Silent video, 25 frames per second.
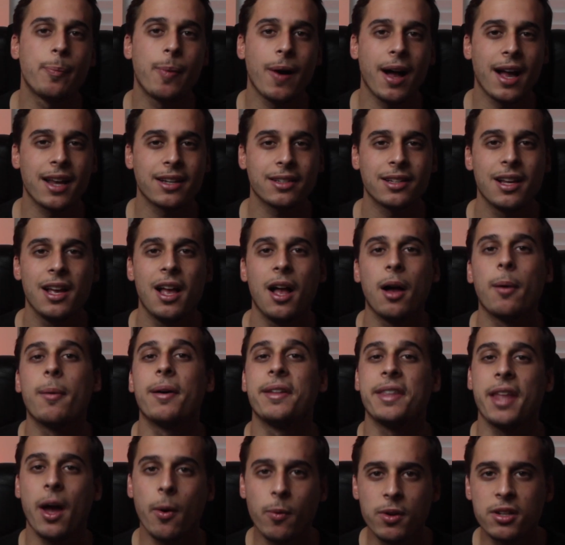past,
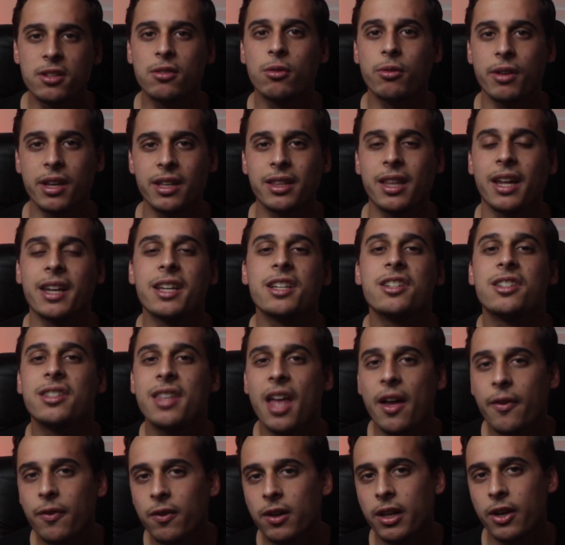but now it's looking that it's
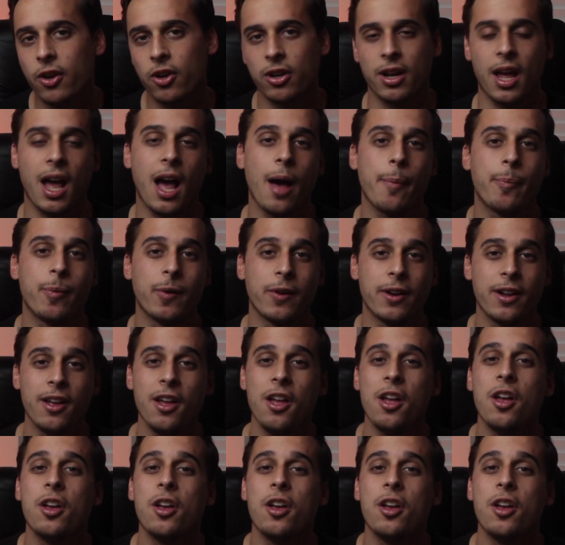definitely gonna happen.